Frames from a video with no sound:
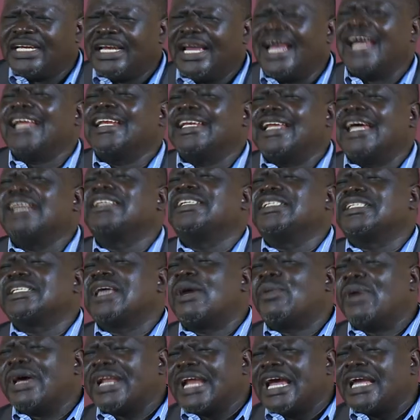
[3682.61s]
and that is
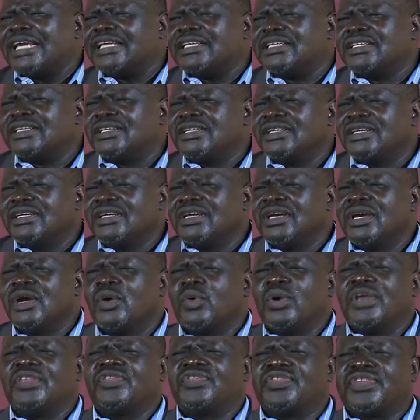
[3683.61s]
our right.
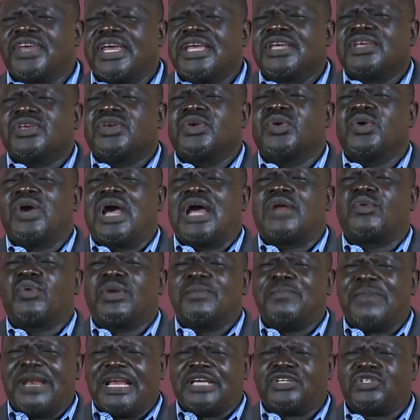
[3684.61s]
We thank you and we
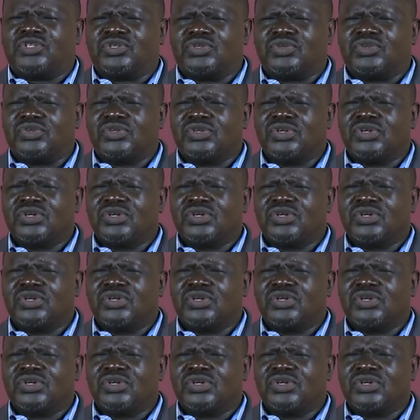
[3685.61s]
bless you.